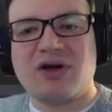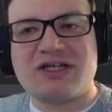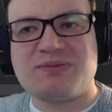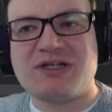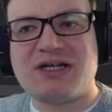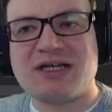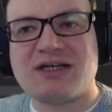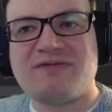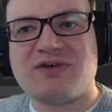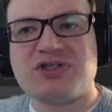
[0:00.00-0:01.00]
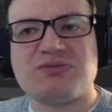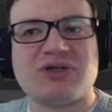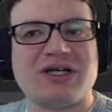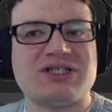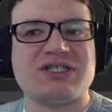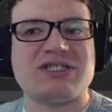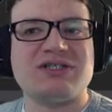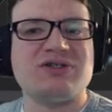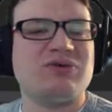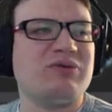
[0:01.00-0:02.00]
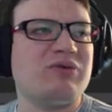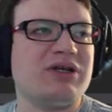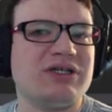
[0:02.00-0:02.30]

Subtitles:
ASP.NET conversion branch is still the one we want